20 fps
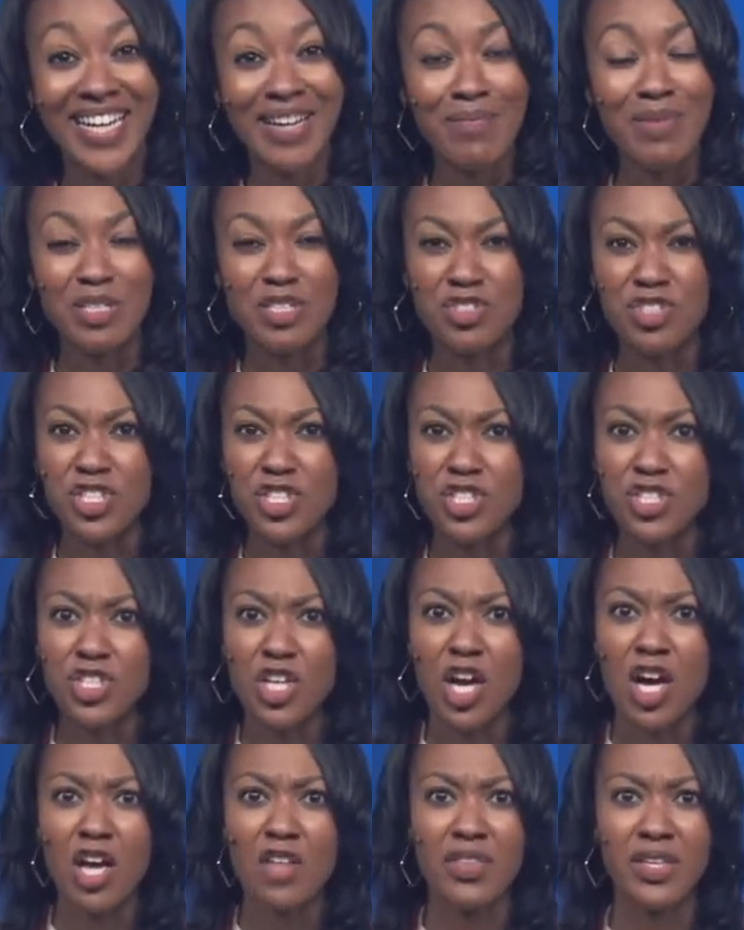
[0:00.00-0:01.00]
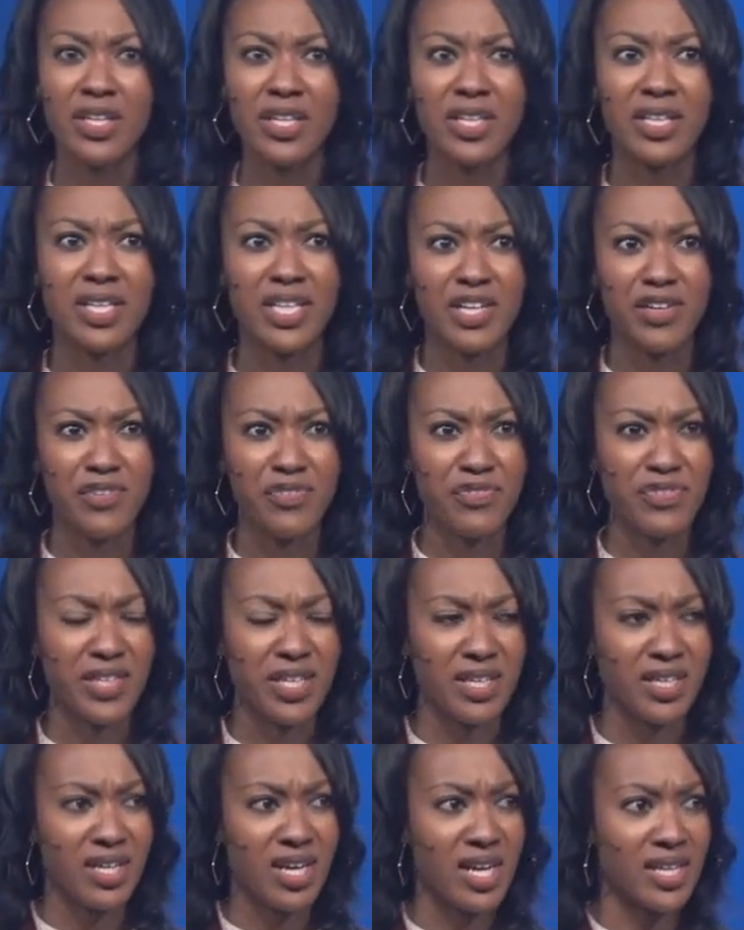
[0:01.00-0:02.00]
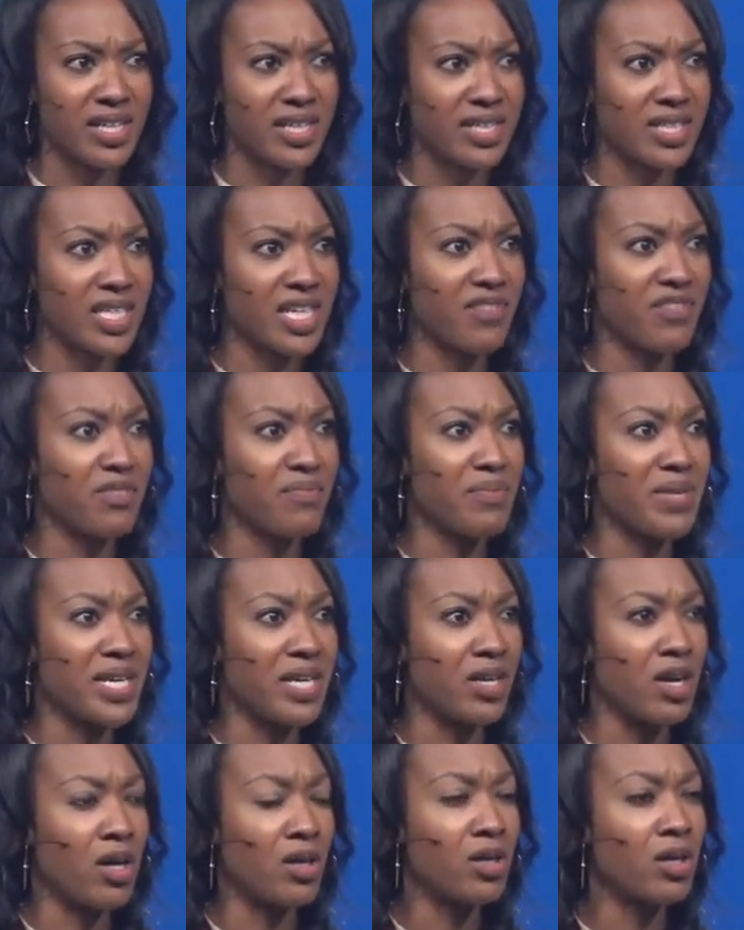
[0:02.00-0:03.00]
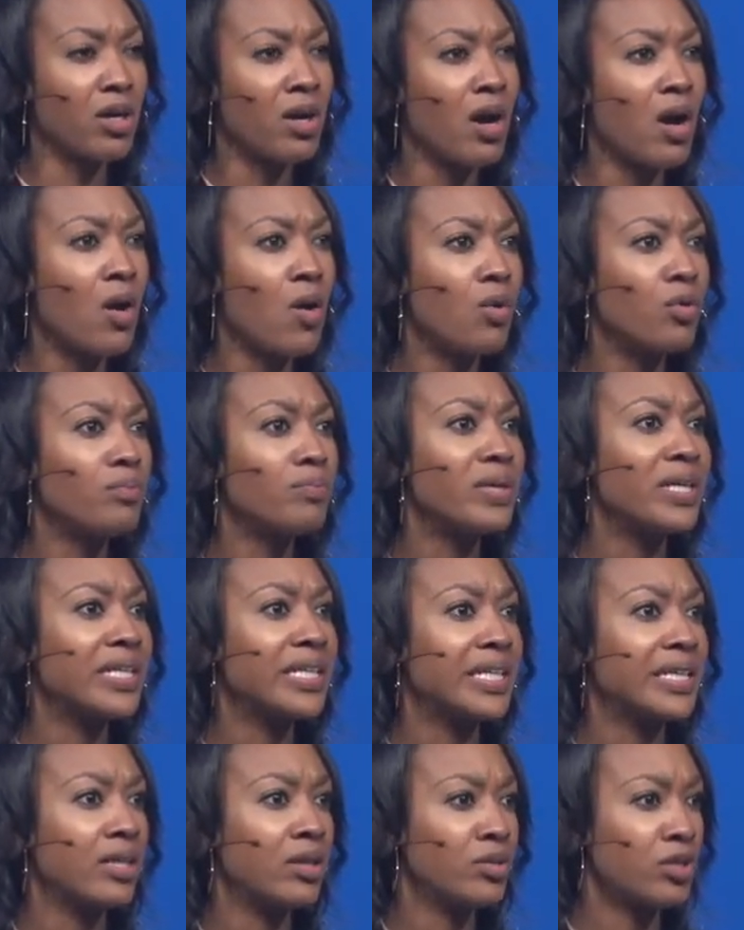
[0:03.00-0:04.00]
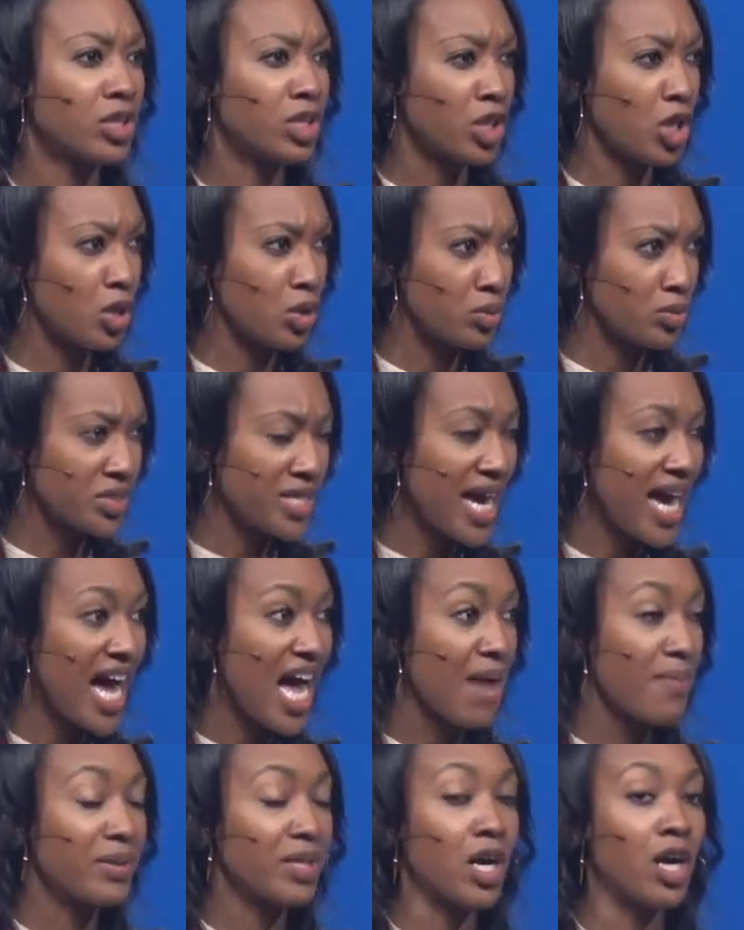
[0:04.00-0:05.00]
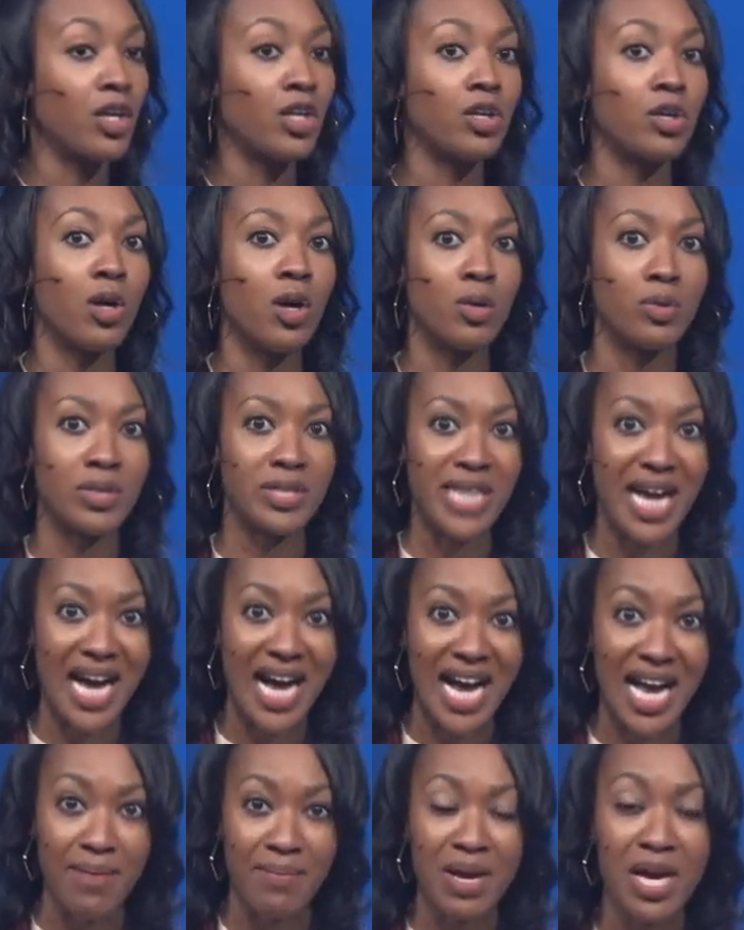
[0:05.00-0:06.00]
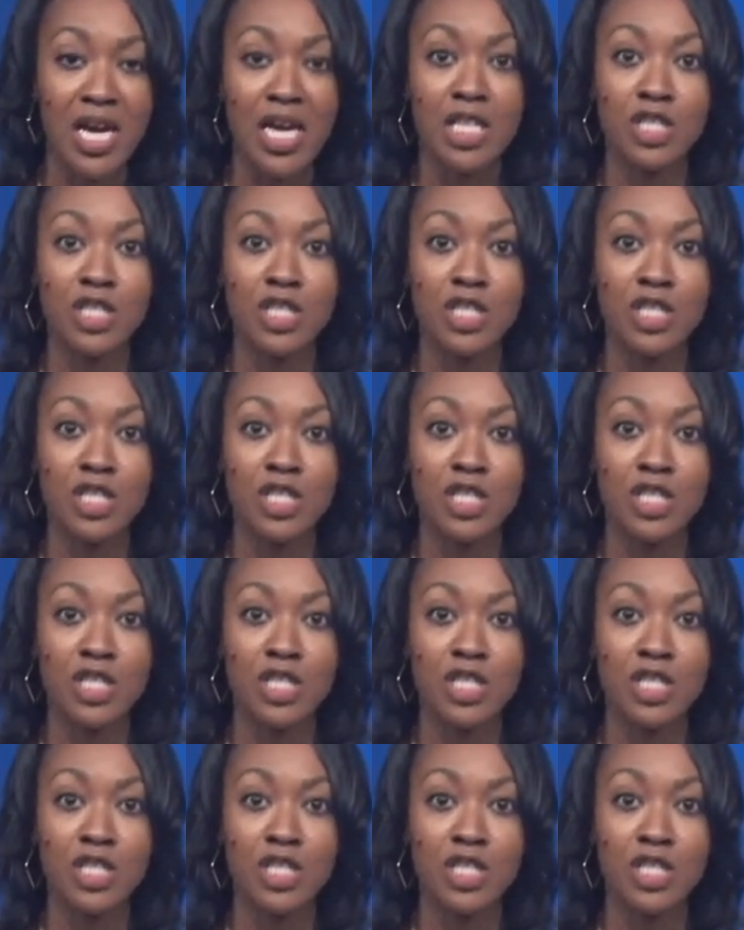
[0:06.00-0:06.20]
But she saw the gift that God had given me, and on her own money, and on her own time, and on her own dime,